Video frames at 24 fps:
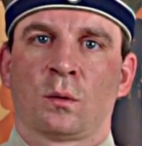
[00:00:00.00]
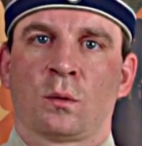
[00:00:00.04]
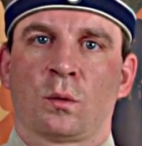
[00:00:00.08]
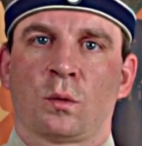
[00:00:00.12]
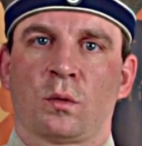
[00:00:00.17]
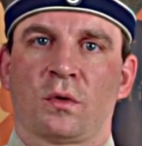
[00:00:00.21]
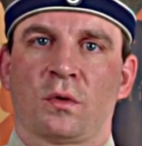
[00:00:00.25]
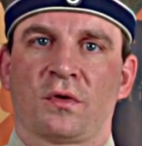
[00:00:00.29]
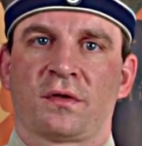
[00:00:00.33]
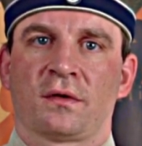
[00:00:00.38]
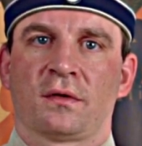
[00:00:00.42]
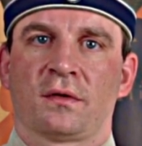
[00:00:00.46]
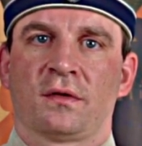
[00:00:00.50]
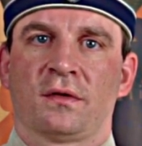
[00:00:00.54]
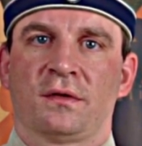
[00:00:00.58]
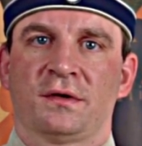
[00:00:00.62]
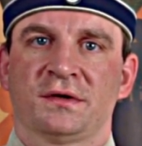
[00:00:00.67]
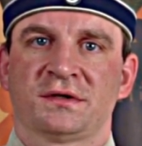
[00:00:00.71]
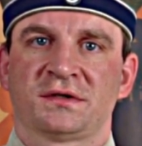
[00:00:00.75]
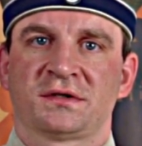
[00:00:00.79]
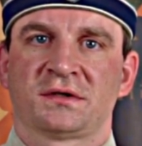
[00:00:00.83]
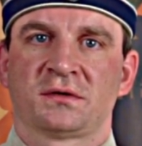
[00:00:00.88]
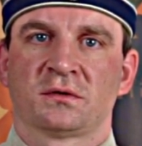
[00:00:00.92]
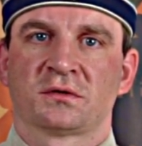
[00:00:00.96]
With
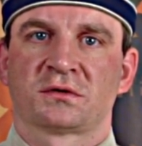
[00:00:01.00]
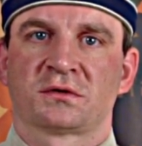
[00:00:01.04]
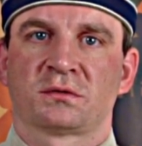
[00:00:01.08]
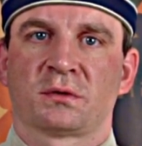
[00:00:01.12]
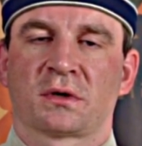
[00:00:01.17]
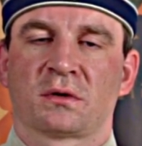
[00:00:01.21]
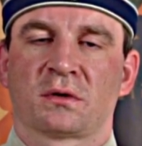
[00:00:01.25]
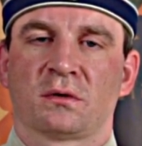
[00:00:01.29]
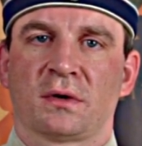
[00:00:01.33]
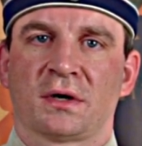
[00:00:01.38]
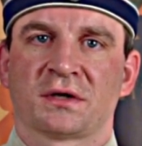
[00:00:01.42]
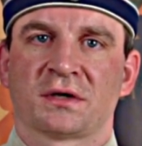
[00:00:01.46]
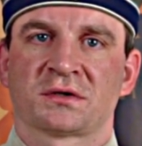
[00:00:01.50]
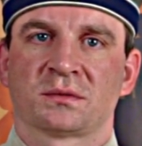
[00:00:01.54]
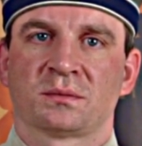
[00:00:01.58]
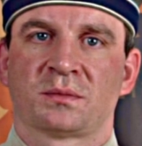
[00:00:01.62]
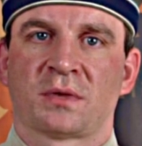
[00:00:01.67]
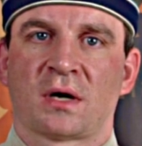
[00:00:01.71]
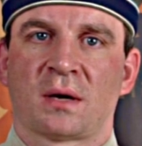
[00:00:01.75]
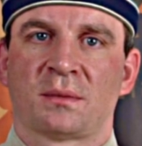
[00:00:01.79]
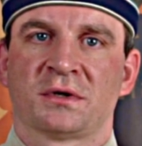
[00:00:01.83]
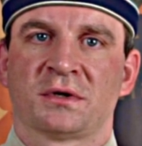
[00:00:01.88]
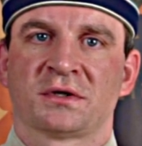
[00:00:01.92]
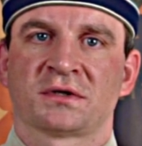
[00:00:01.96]
this huge regulation
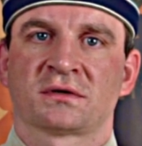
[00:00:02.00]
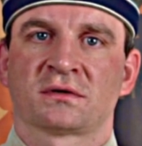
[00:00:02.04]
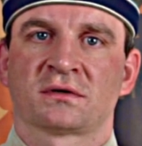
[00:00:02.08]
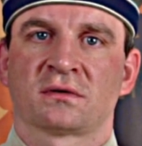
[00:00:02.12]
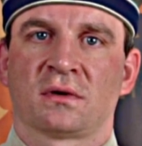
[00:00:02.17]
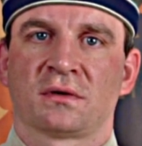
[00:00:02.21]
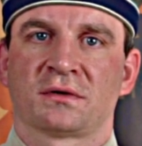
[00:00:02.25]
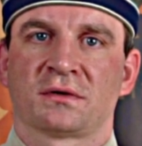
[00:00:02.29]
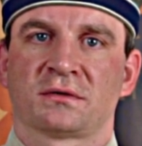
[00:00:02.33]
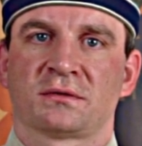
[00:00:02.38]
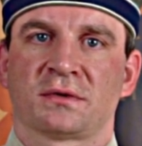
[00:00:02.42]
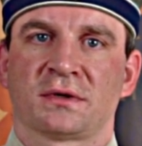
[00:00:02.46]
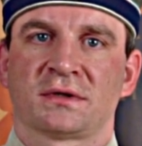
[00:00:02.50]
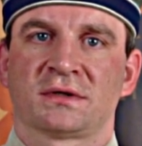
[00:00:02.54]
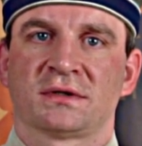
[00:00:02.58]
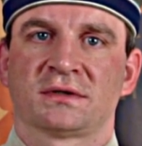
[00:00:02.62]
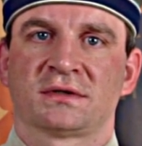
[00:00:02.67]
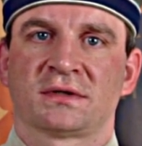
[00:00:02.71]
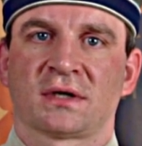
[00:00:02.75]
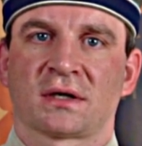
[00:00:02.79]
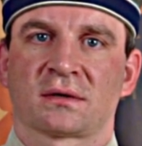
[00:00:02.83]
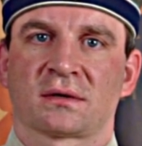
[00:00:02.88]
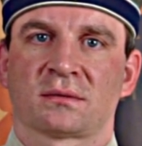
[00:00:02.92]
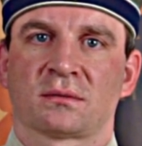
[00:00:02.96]
published on the
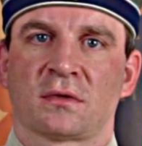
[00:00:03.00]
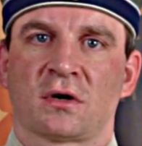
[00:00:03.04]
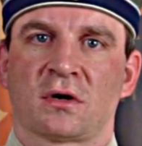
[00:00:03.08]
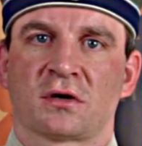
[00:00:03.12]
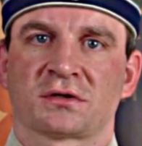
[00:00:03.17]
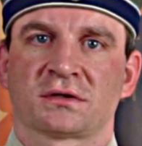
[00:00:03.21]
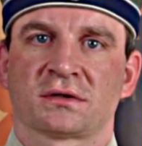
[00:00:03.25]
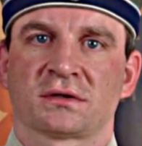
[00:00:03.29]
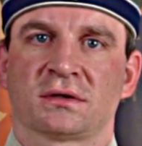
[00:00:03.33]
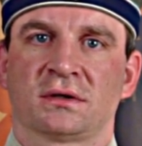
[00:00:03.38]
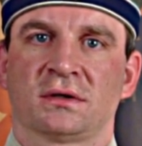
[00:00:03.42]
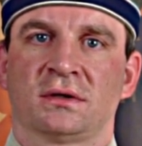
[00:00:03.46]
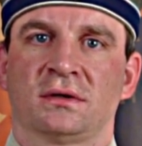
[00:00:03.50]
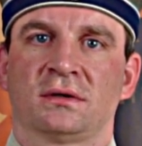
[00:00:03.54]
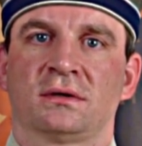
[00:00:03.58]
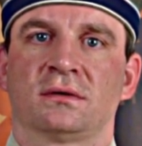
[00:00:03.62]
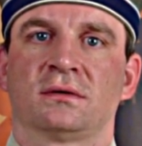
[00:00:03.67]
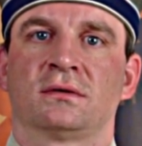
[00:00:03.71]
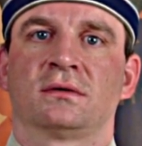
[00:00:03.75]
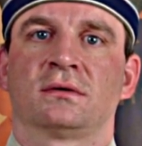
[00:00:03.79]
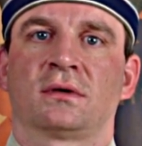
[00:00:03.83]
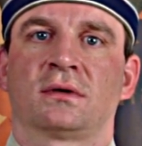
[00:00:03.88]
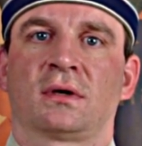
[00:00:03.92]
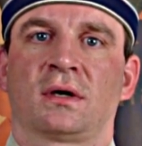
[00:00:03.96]
22nd March
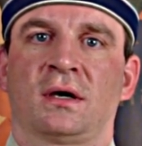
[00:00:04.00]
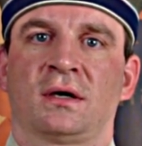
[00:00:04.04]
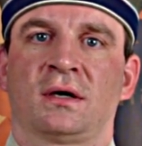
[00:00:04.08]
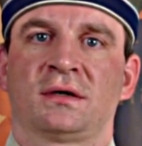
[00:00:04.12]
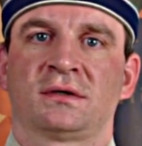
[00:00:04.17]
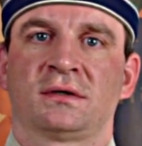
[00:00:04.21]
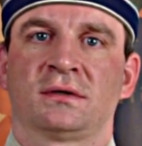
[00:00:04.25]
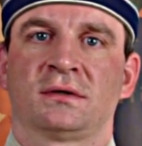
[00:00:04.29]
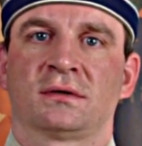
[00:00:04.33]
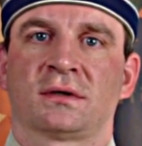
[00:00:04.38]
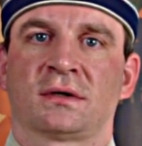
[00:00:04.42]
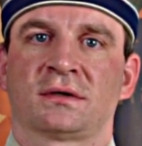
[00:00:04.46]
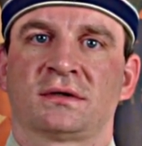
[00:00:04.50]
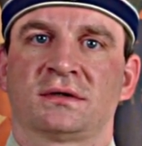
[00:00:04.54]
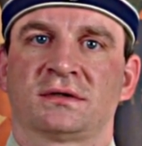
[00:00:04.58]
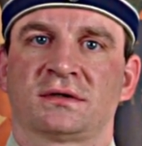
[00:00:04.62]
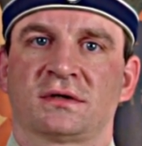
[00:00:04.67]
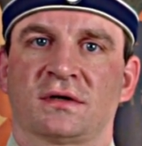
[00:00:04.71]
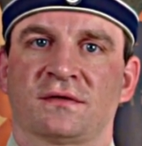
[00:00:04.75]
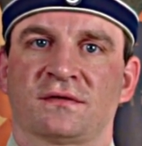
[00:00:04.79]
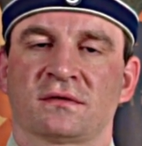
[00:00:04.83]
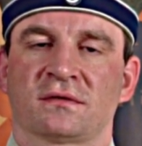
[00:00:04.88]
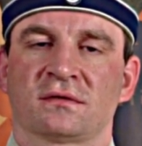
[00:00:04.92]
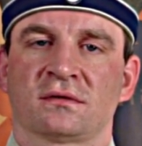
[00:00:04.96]
in
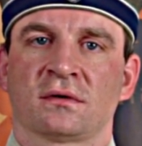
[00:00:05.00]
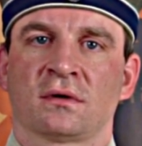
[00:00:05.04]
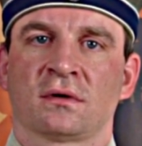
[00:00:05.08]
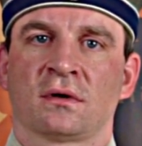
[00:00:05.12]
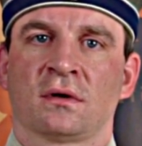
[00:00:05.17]
1897,